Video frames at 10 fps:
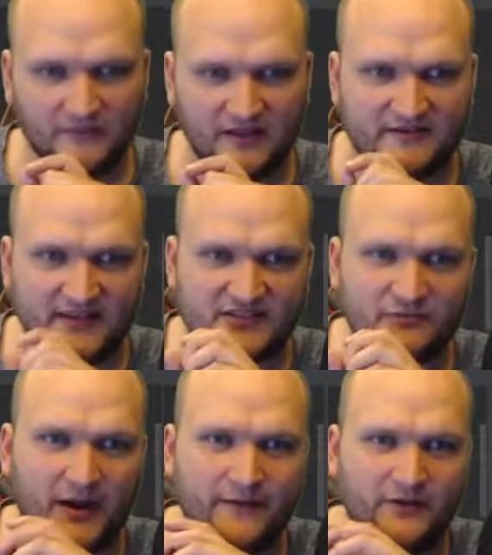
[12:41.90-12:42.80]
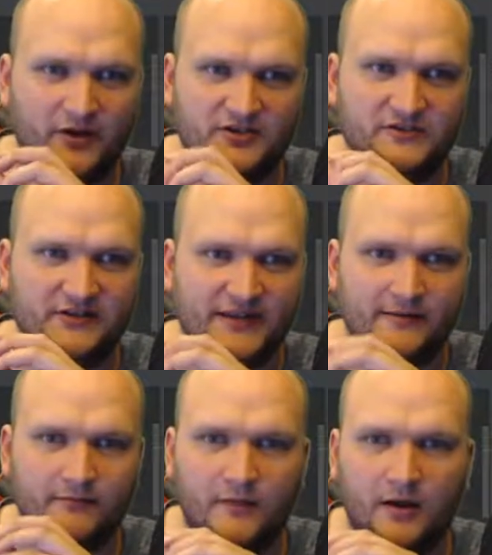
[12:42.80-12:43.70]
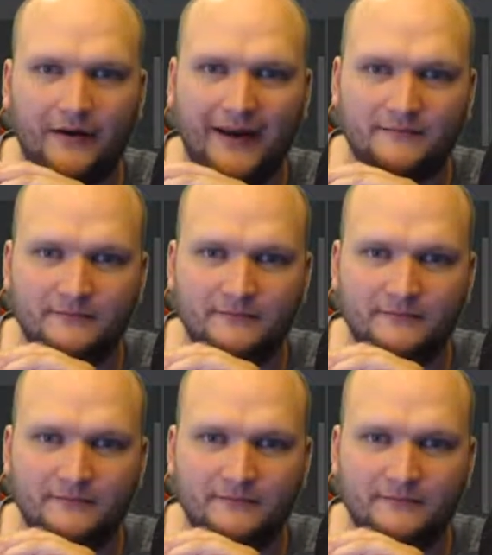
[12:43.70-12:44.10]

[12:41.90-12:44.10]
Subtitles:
And that's why we're not using it. All right.